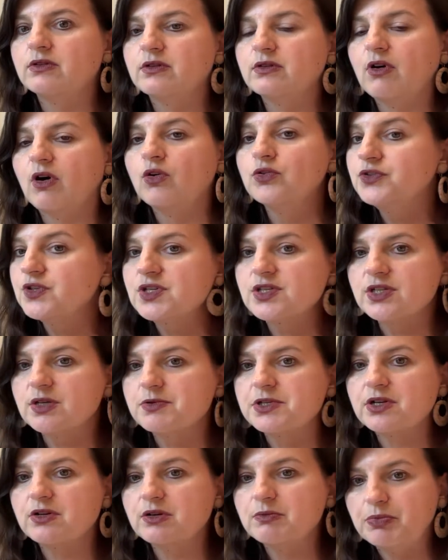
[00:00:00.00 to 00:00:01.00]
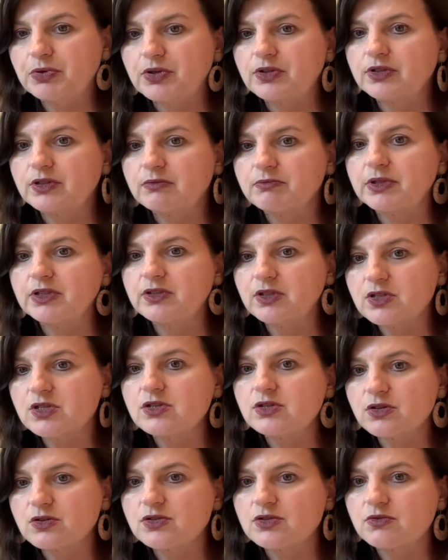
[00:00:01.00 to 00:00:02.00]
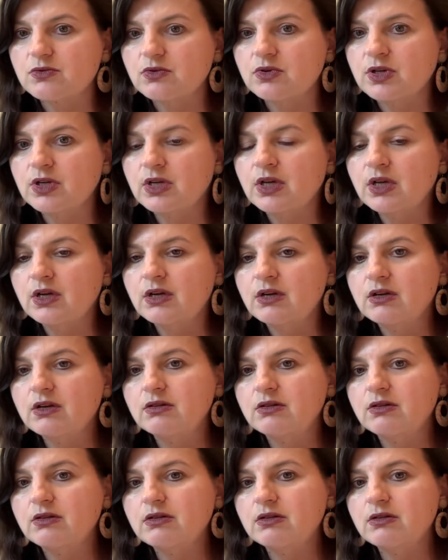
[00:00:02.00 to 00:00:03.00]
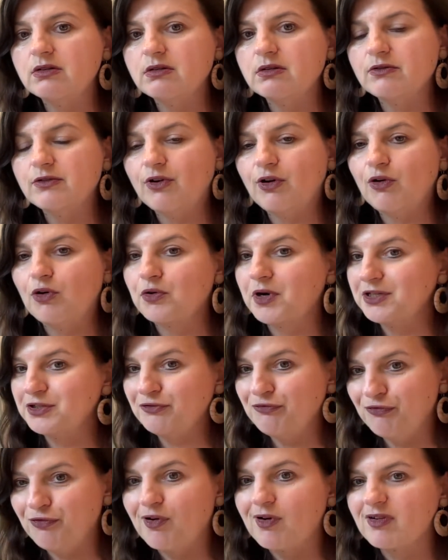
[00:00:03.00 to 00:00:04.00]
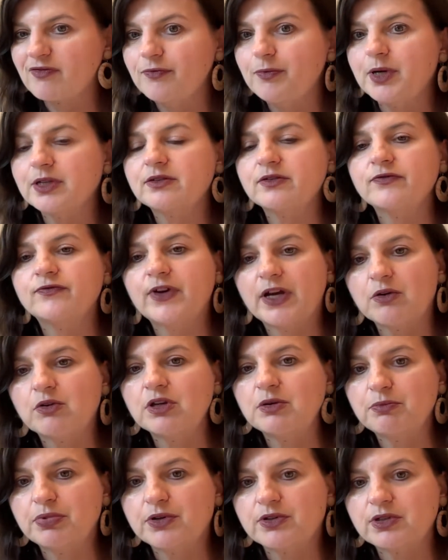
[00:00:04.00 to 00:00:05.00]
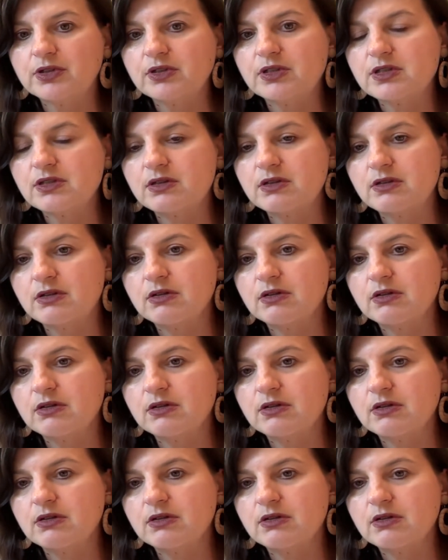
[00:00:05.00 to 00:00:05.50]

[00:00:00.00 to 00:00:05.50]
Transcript: all the steps are important, but this is also already fourth, but very important